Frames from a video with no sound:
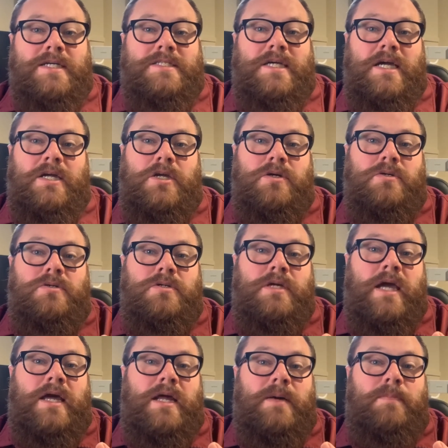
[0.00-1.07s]
and you'll
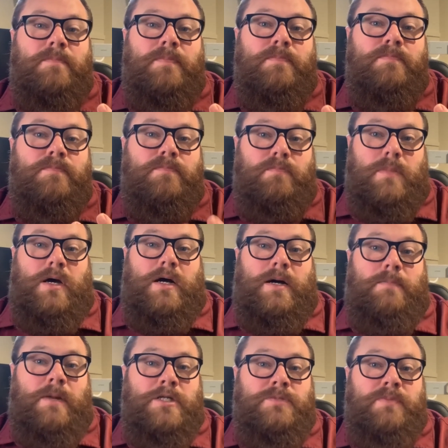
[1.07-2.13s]
get a
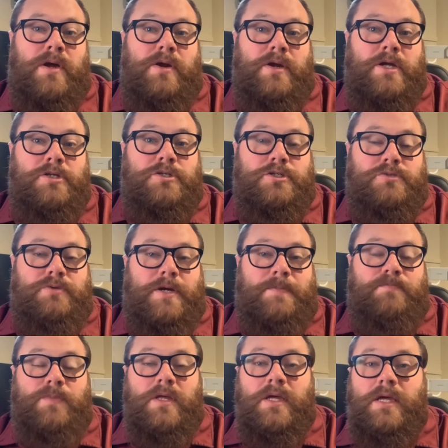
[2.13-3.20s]
much better interest rate.
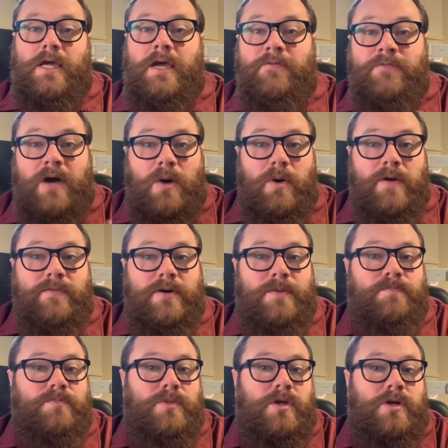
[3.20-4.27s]
If, however,
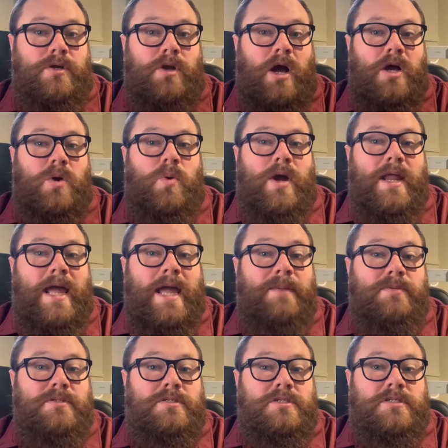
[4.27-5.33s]
you're not quite
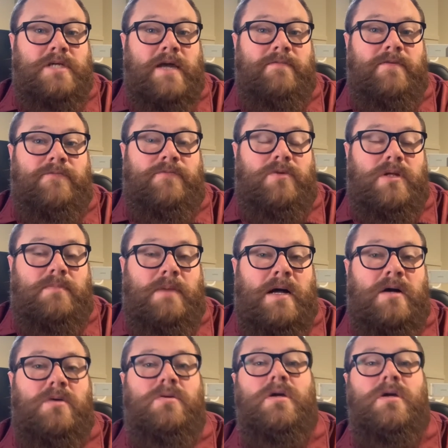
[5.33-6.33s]
able to save the full amount,